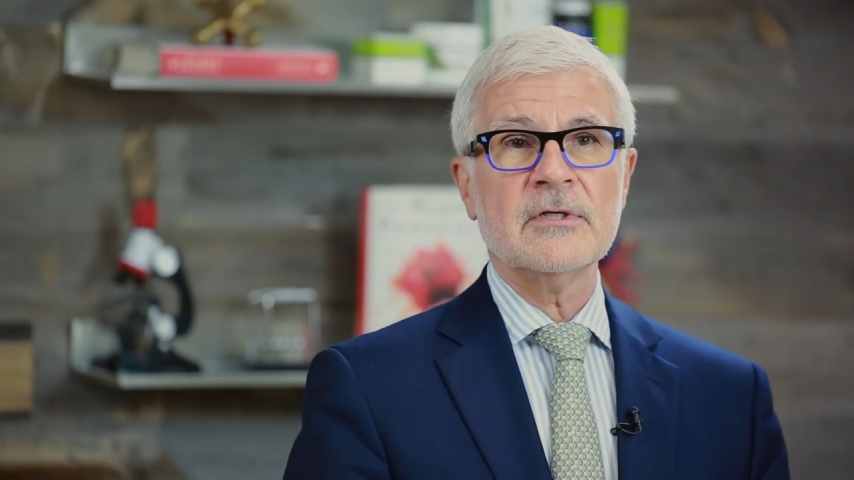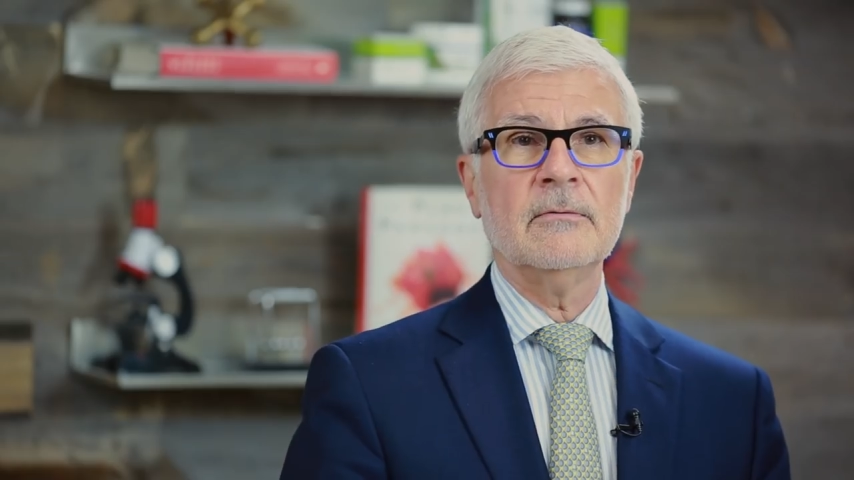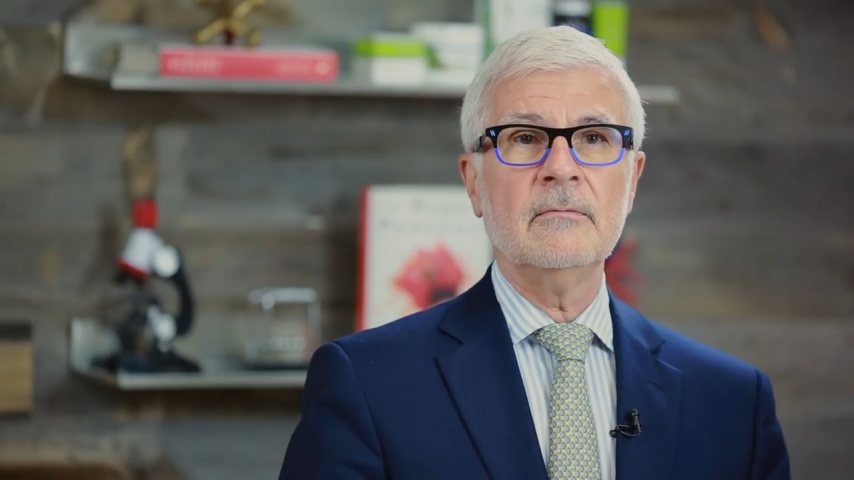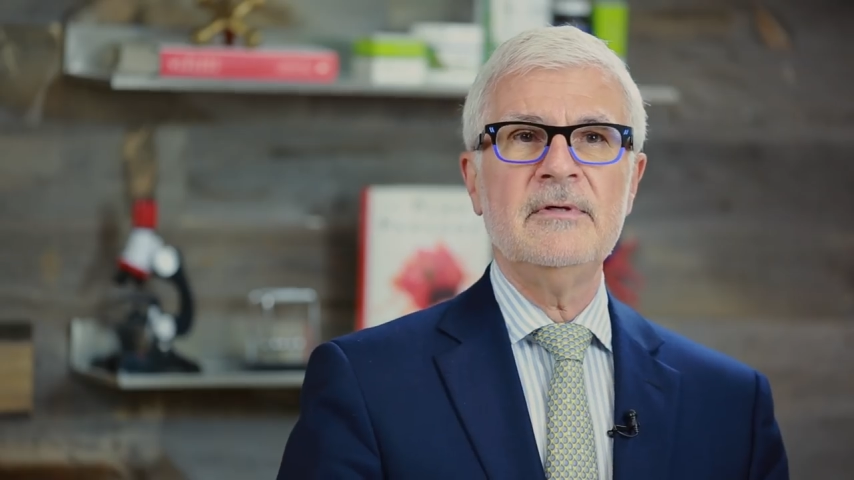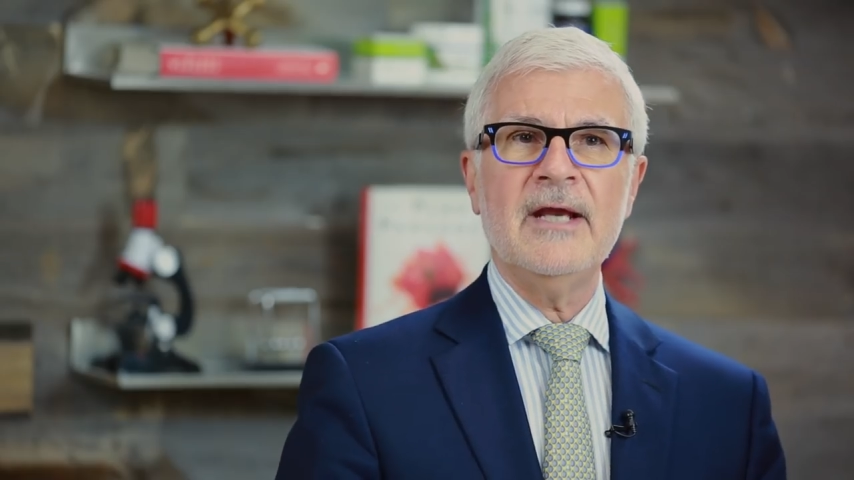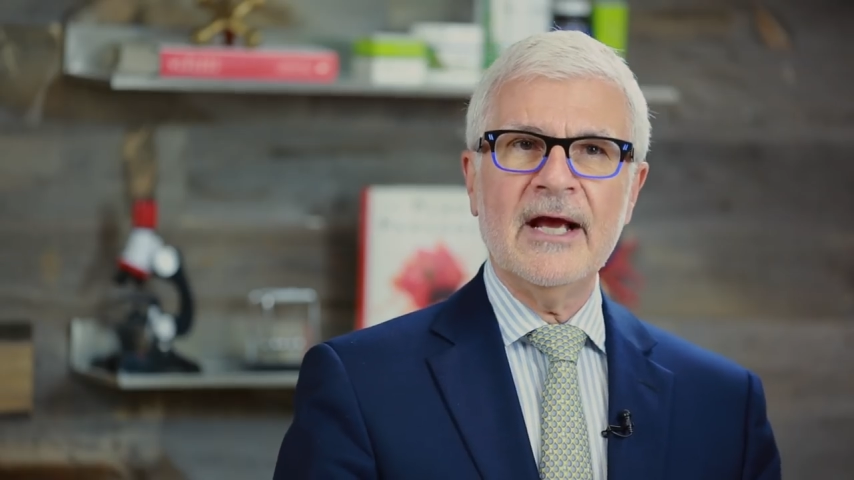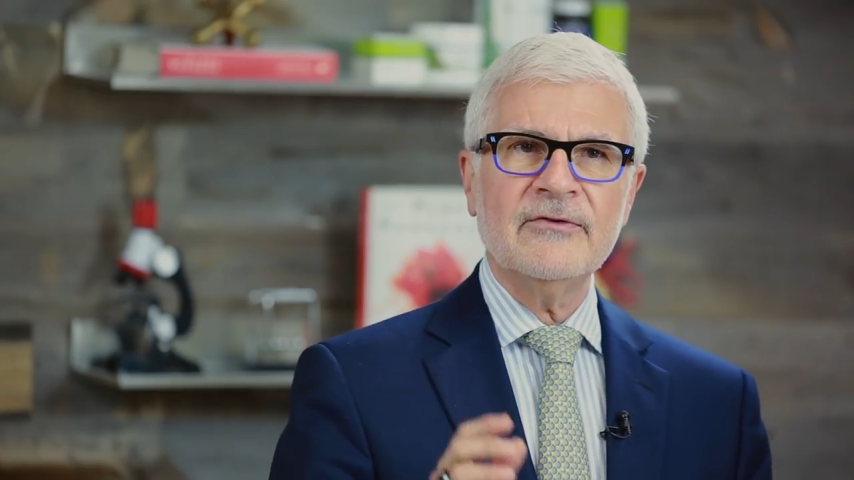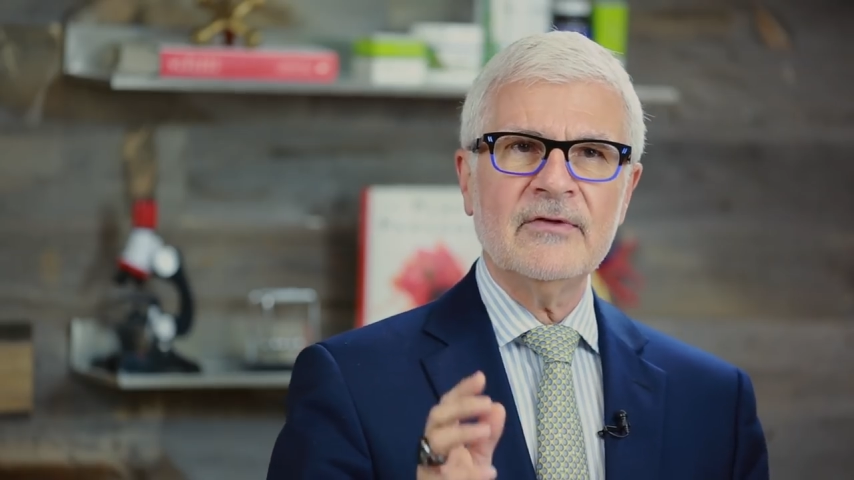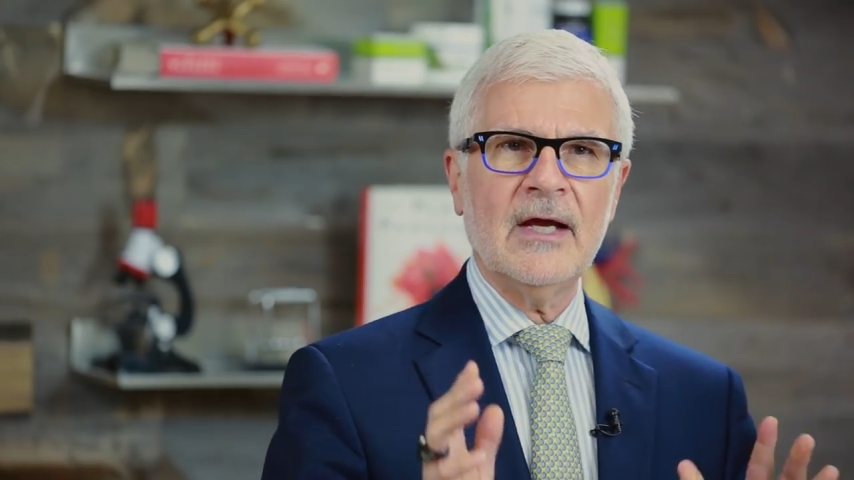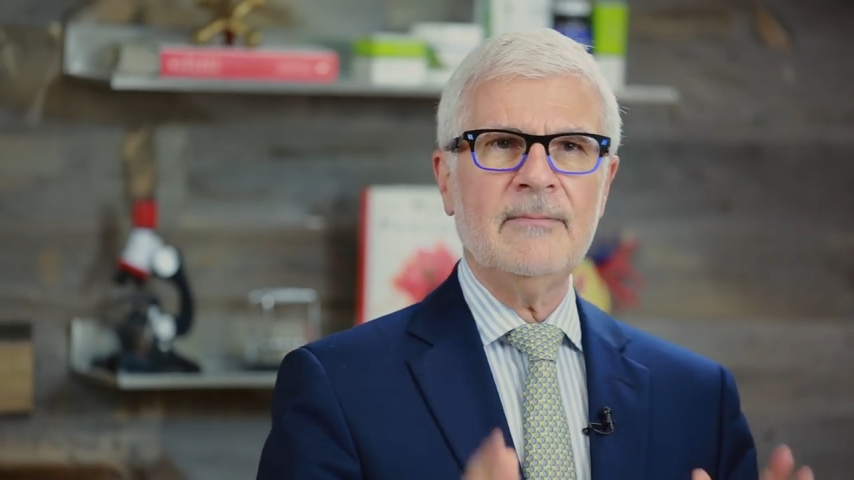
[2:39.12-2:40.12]
So,
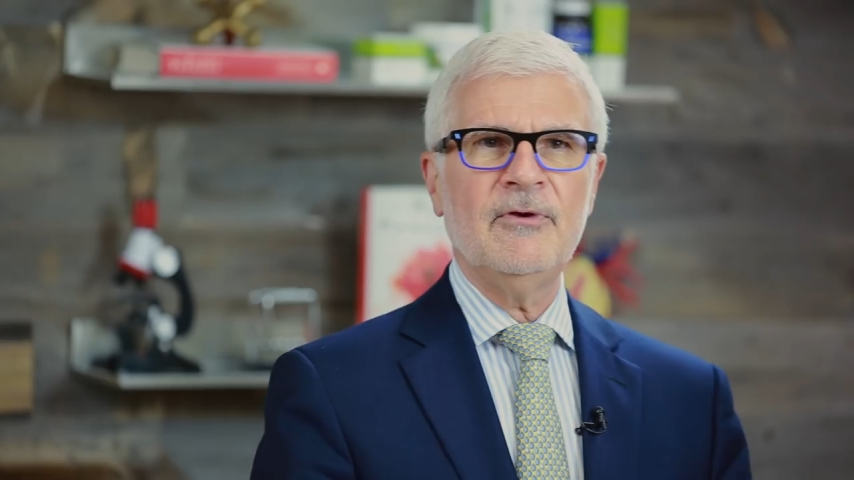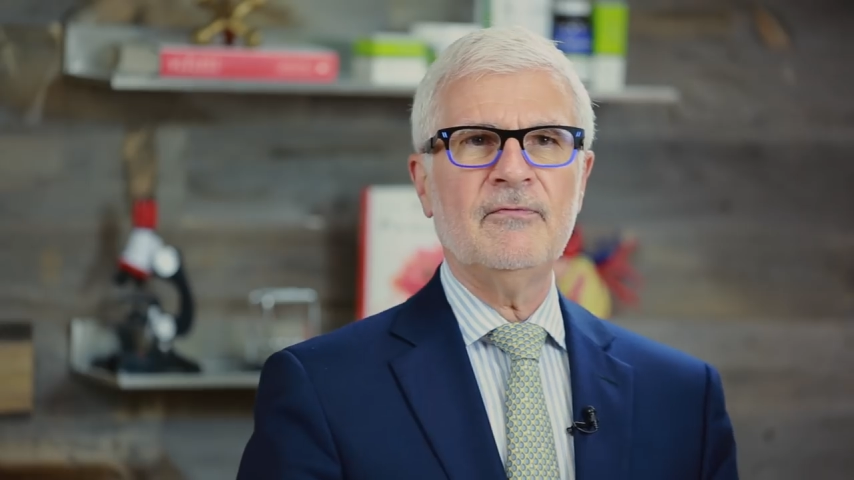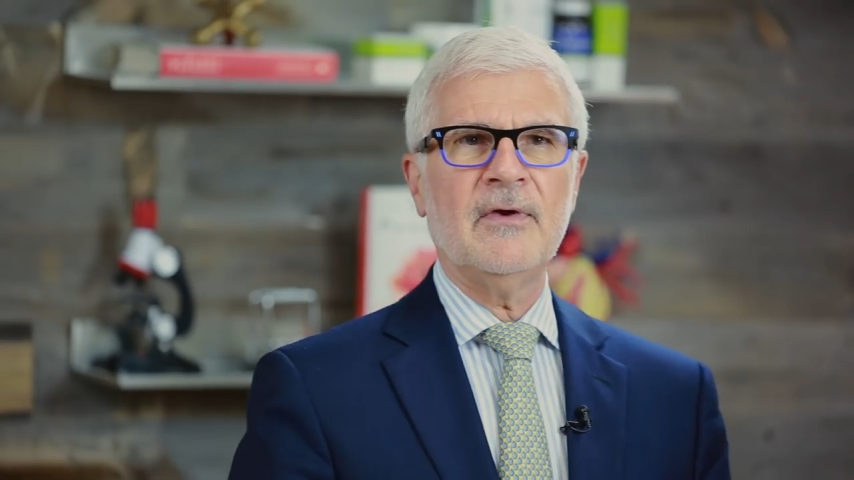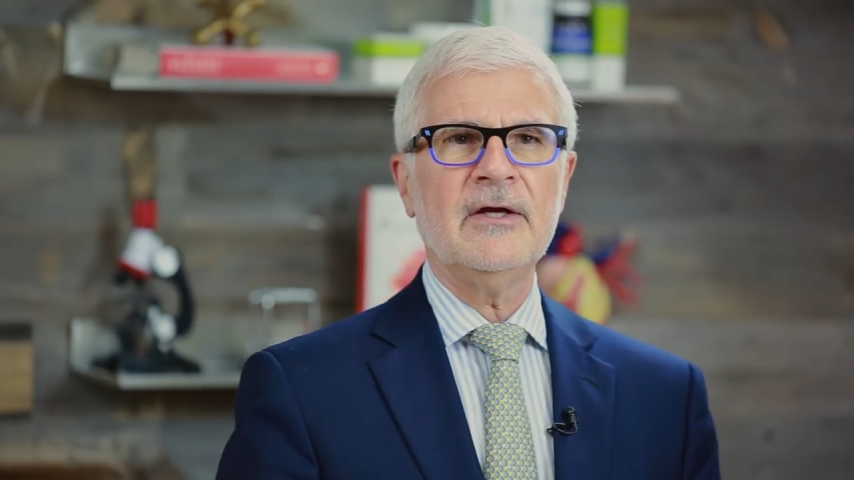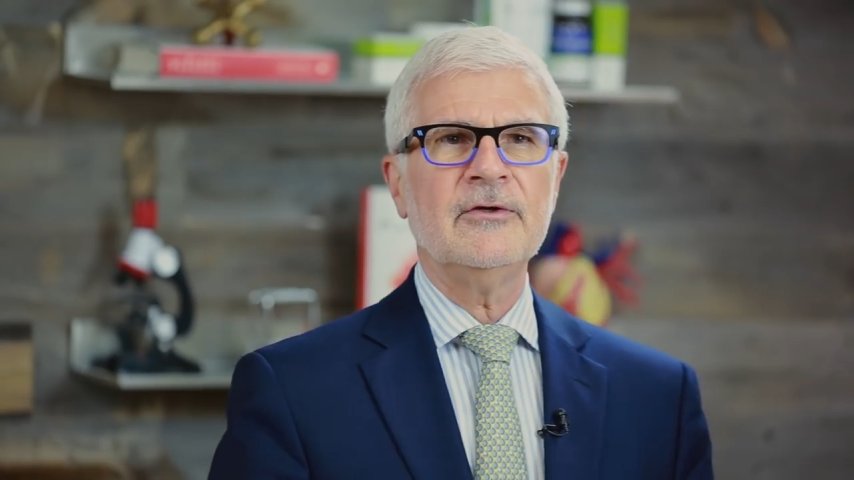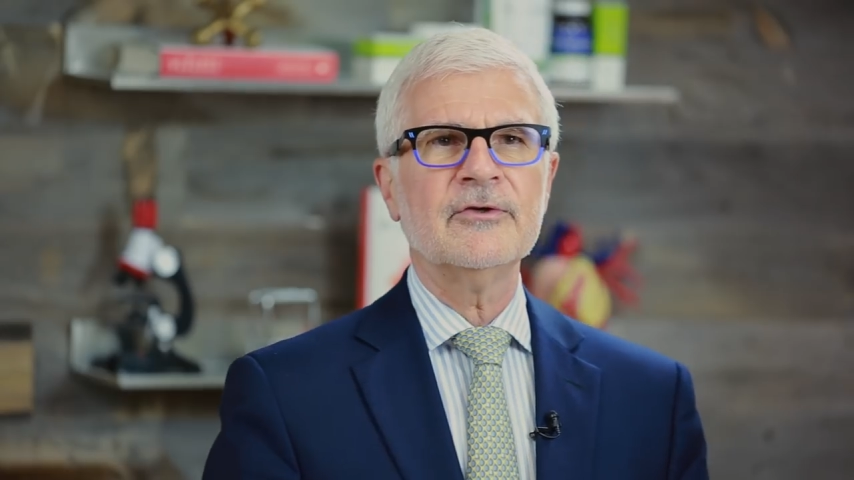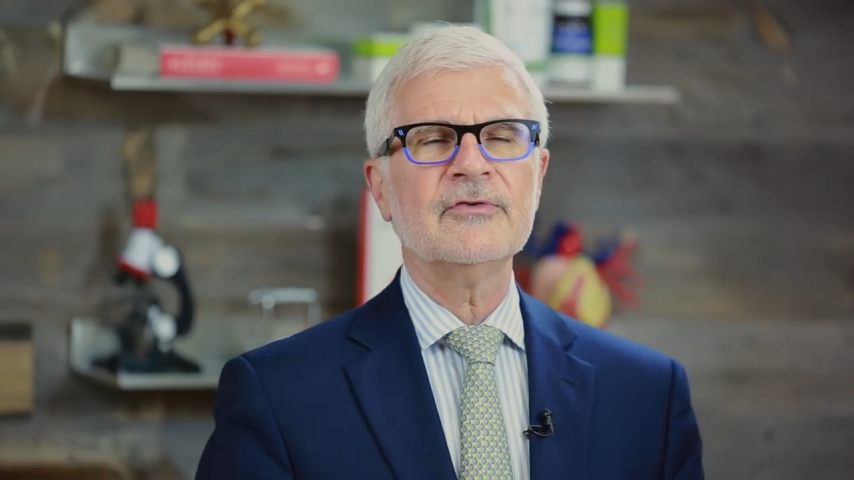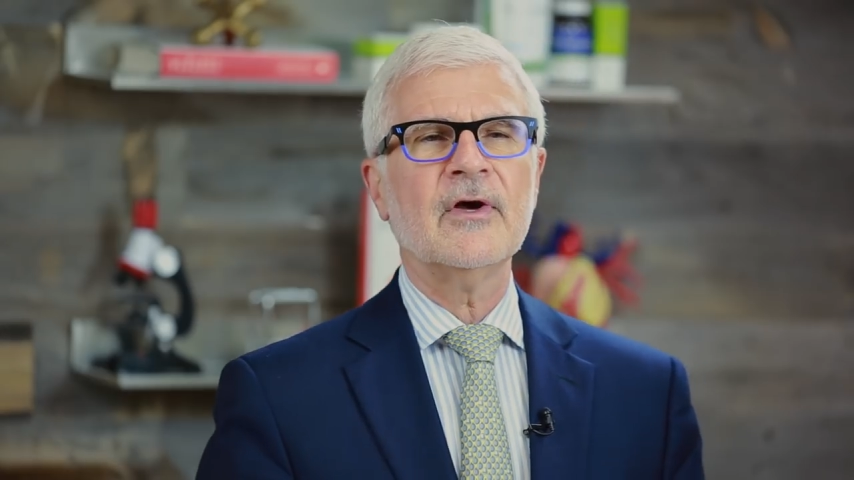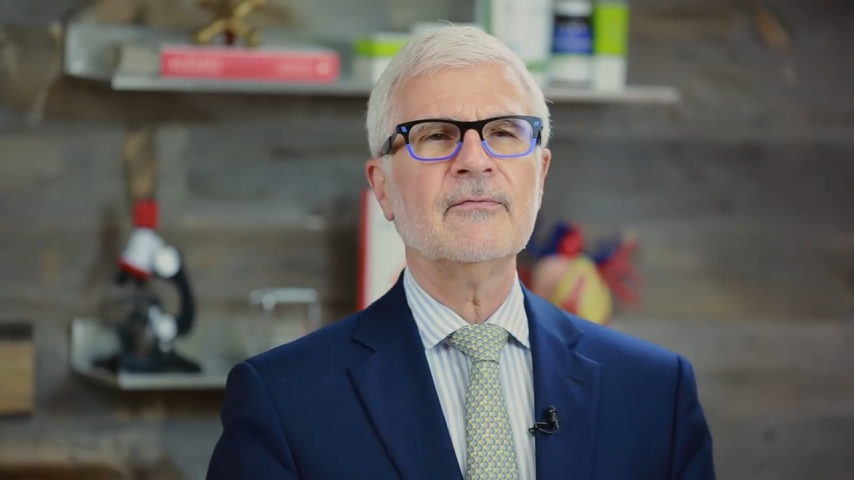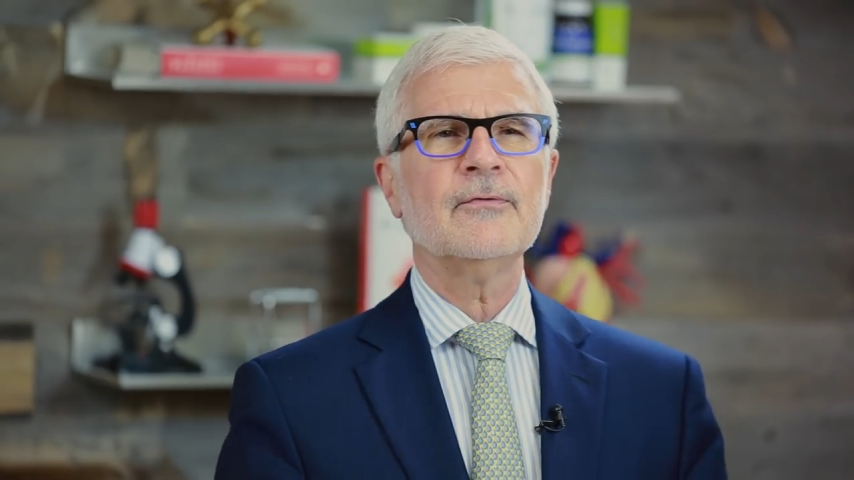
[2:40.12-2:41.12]
next time you find
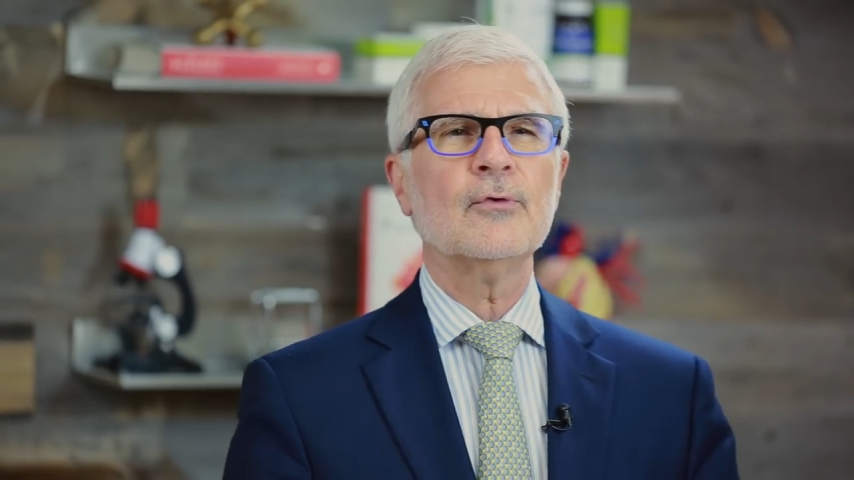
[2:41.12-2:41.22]
yourself